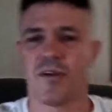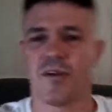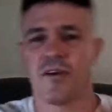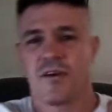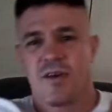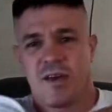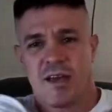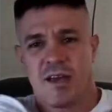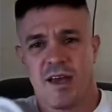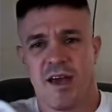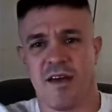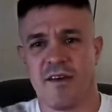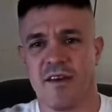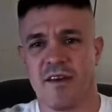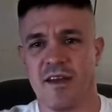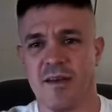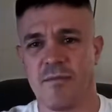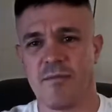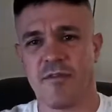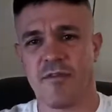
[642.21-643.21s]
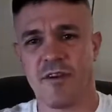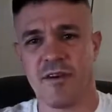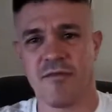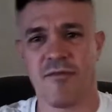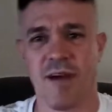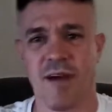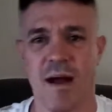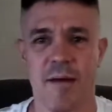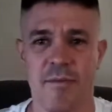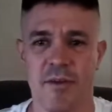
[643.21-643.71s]
you can get a neoprene
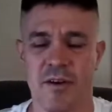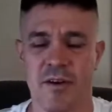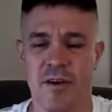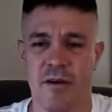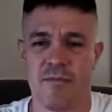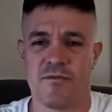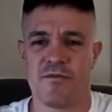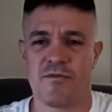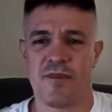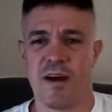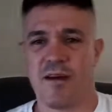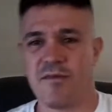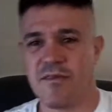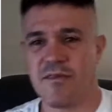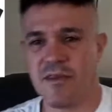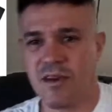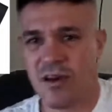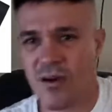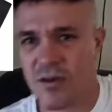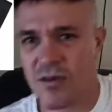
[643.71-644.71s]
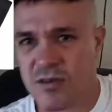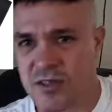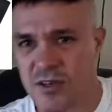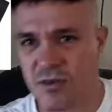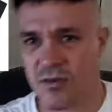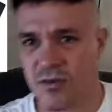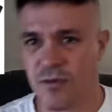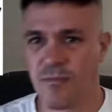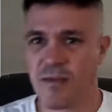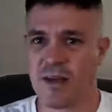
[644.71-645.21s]
wrap that comes around and locks it
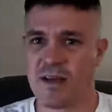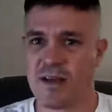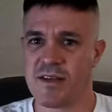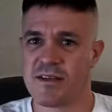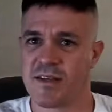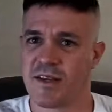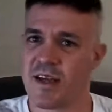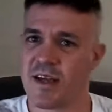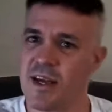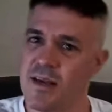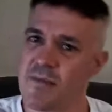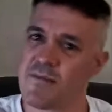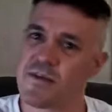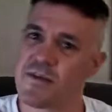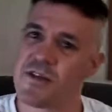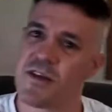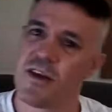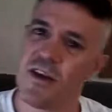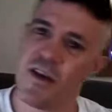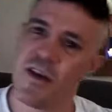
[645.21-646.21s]
all in place and keeps